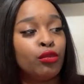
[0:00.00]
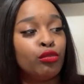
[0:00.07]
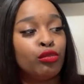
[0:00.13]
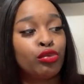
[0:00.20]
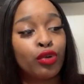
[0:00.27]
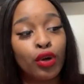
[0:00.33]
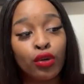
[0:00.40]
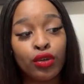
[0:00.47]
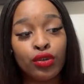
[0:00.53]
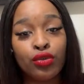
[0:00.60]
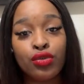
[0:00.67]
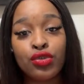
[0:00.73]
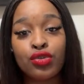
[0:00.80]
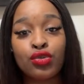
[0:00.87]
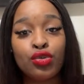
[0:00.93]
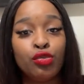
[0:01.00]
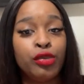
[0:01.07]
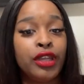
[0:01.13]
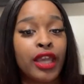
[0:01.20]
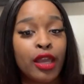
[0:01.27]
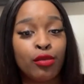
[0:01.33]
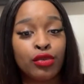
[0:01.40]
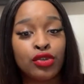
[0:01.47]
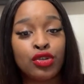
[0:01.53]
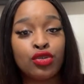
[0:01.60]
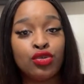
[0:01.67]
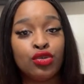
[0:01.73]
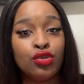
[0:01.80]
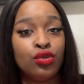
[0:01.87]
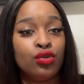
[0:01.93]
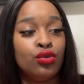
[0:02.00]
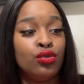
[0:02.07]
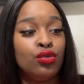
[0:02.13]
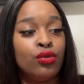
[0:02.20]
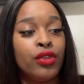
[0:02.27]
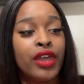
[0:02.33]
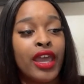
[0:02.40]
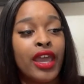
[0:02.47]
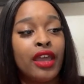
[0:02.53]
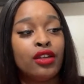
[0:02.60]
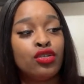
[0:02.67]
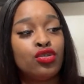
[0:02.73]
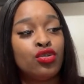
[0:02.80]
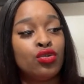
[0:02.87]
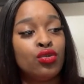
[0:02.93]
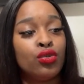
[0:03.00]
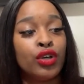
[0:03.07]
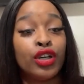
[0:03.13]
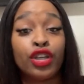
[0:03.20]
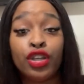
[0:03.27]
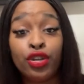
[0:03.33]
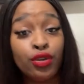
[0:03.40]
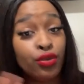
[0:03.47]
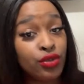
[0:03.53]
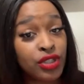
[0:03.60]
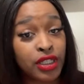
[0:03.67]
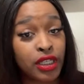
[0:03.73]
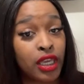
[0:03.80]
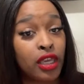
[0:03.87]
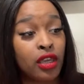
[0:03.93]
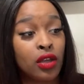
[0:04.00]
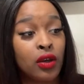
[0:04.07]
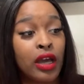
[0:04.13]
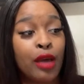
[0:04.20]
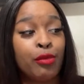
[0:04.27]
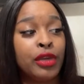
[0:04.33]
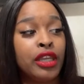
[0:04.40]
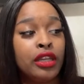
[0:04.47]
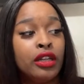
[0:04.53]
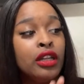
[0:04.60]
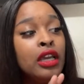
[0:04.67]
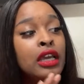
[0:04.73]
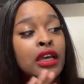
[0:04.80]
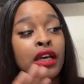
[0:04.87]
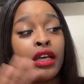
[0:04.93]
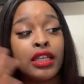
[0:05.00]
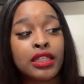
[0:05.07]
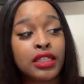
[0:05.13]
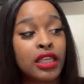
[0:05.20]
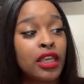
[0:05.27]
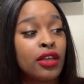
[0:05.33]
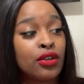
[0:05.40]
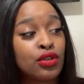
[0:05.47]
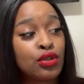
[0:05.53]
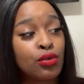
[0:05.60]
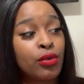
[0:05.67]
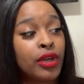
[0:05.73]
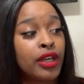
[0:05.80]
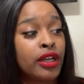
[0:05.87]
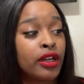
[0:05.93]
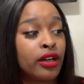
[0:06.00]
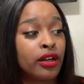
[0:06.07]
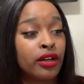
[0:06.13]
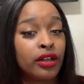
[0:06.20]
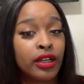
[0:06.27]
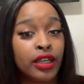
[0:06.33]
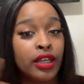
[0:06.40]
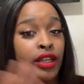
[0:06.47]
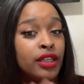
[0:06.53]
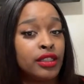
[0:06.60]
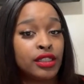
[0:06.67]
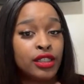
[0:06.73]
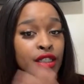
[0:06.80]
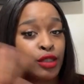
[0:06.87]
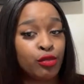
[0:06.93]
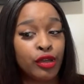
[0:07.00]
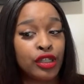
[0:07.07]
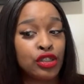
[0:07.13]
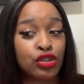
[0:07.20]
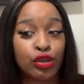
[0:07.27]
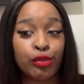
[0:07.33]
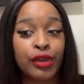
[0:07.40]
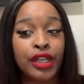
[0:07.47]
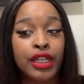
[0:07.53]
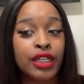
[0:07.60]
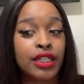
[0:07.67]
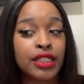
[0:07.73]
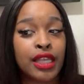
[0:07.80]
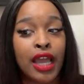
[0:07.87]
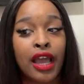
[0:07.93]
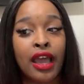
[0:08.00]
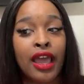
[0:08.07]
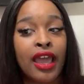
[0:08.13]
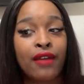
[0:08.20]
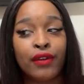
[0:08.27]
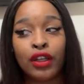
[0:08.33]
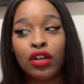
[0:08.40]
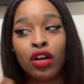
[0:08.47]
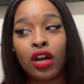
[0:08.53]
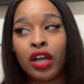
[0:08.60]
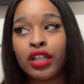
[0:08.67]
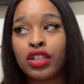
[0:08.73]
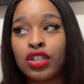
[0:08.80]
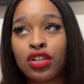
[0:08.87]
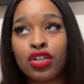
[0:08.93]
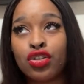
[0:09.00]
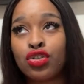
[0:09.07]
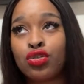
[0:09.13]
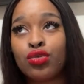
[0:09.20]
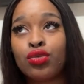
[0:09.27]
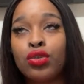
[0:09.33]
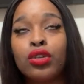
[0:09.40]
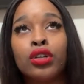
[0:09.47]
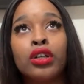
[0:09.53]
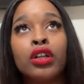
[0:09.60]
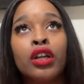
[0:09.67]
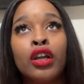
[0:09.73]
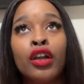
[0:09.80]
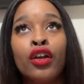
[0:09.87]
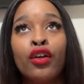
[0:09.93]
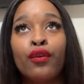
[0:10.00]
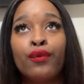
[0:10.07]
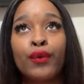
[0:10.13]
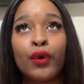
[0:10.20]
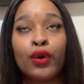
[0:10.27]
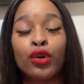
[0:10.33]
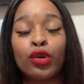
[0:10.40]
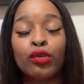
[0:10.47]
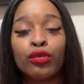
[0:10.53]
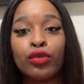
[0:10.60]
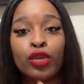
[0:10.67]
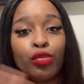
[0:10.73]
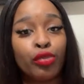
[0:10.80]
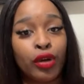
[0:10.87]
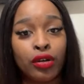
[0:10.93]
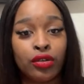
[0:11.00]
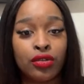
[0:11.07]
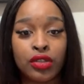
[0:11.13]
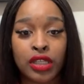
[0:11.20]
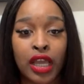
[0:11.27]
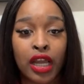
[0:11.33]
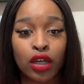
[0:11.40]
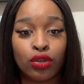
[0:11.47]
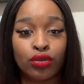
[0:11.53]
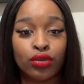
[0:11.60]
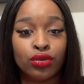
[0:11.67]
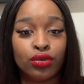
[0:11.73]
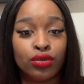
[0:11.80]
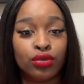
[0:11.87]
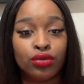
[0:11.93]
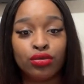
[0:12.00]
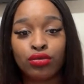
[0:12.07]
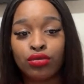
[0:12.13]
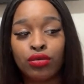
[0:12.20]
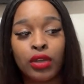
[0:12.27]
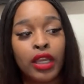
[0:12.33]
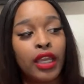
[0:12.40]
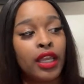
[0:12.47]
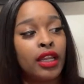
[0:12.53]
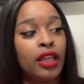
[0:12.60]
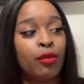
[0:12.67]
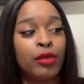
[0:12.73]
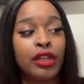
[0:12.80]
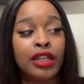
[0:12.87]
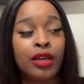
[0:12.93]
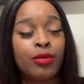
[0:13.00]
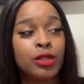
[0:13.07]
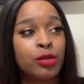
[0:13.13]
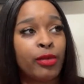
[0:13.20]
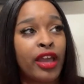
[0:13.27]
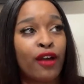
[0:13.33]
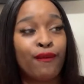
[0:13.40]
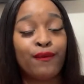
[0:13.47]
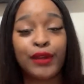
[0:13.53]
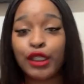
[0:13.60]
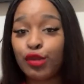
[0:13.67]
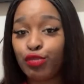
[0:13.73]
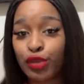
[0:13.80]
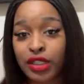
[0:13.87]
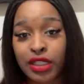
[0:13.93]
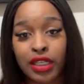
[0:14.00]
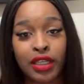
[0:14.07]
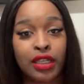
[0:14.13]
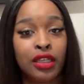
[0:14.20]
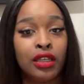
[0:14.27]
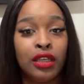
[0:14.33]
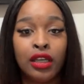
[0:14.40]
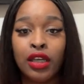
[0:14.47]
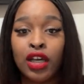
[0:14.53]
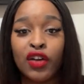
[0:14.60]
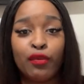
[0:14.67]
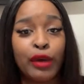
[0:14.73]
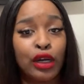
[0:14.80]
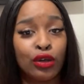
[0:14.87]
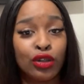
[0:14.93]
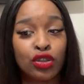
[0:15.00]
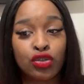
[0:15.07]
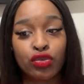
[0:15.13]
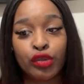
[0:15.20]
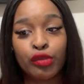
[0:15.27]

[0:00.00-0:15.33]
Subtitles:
produce to be able to do that to a huge scale. I mean, a scale to where it's just been tremendous. I haven't gone to the store for the produce I grew, and I mean, that was about 50% of my grocery